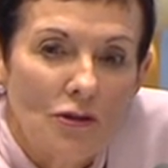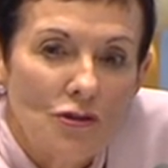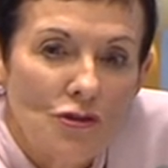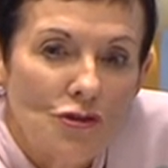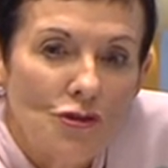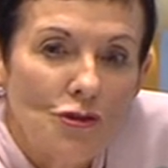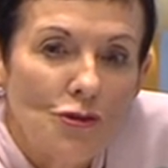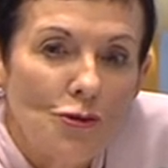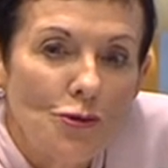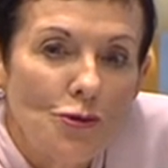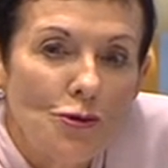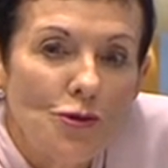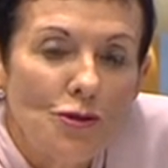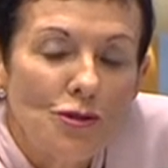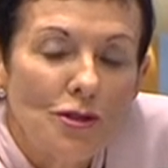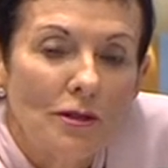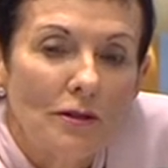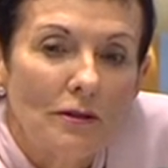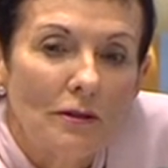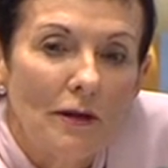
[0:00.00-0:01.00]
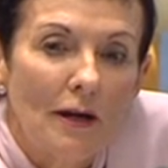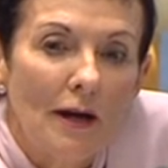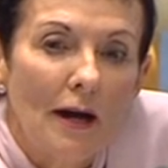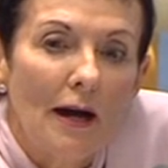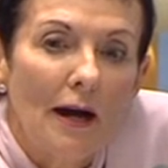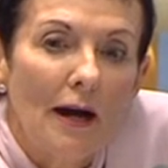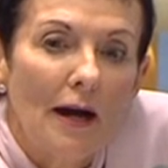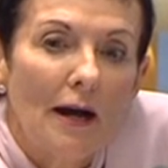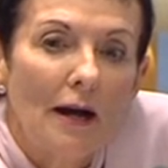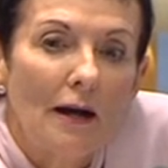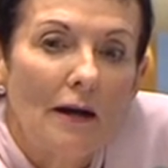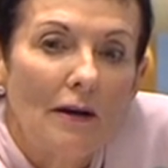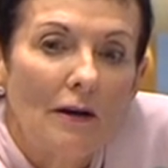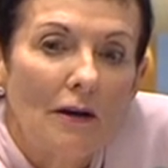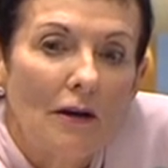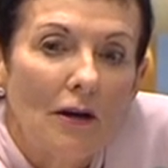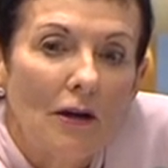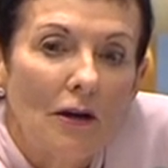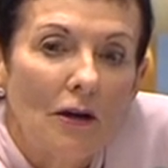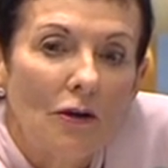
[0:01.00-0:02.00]
choose
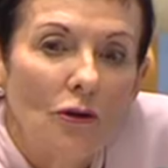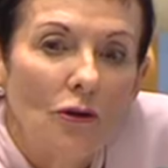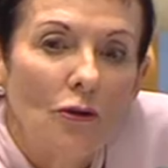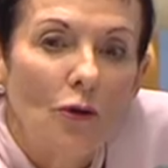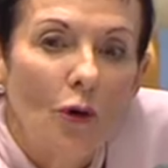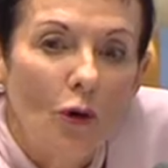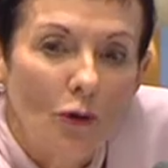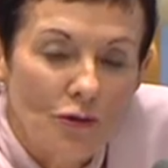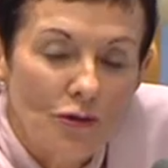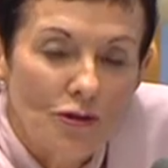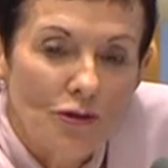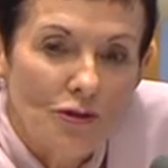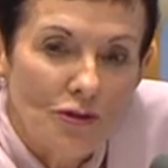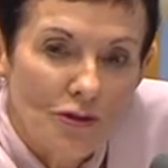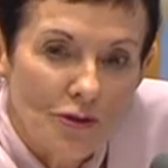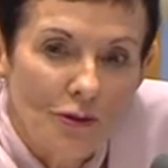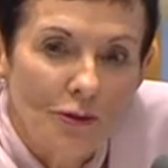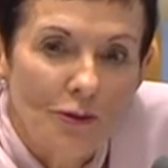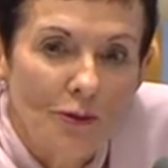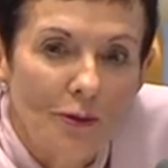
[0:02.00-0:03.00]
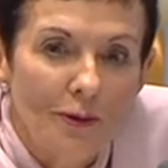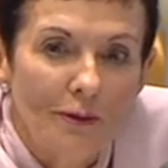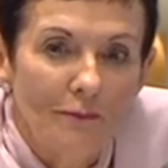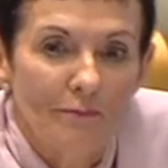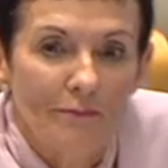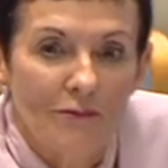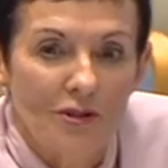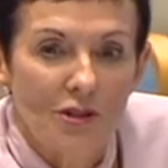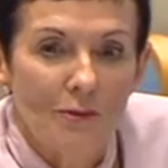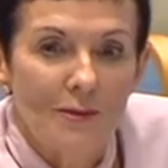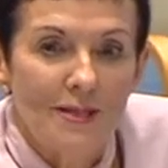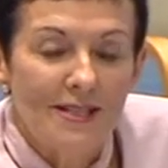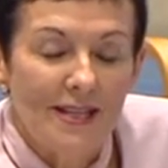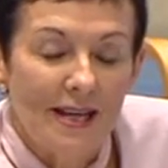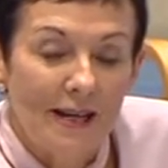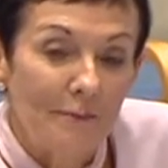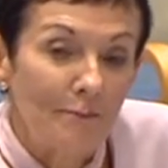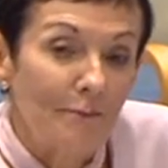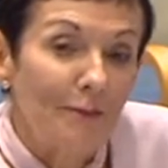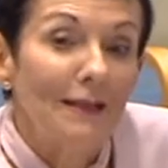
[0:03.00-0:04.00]
not to, shall we
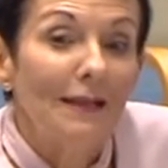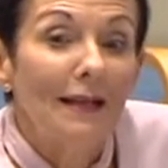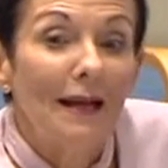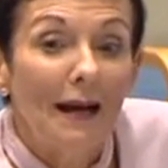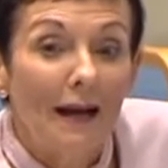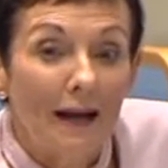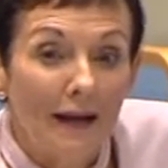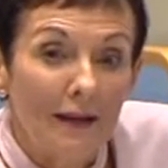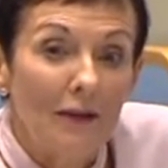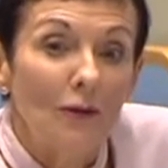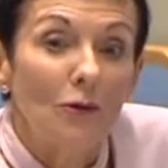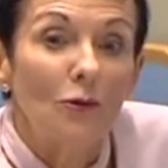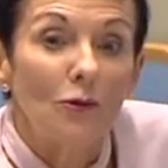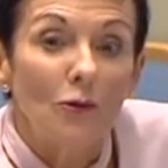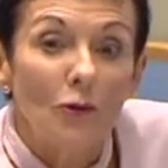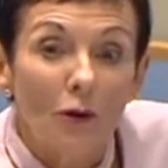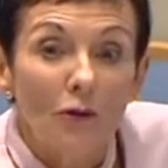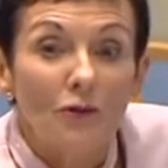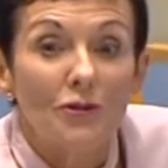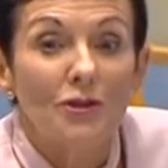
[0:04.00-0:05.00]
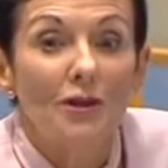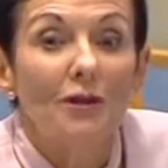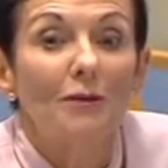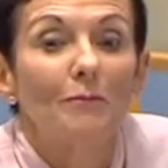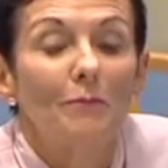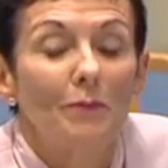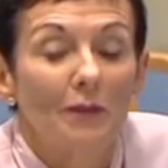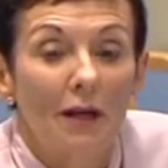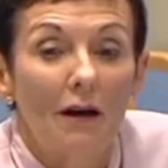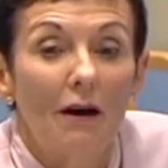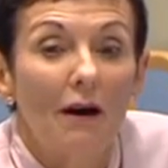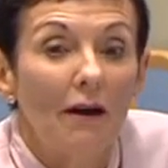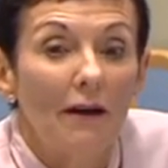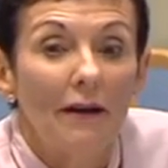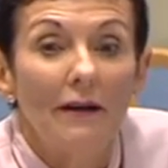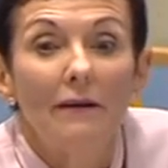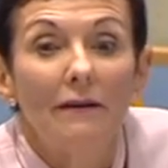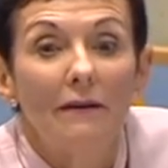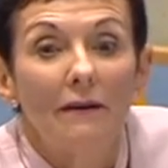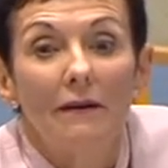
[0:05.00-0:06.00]
say, play or not to
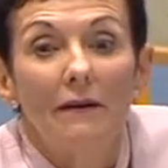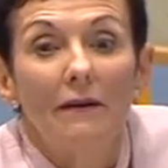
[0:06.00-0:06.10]
comply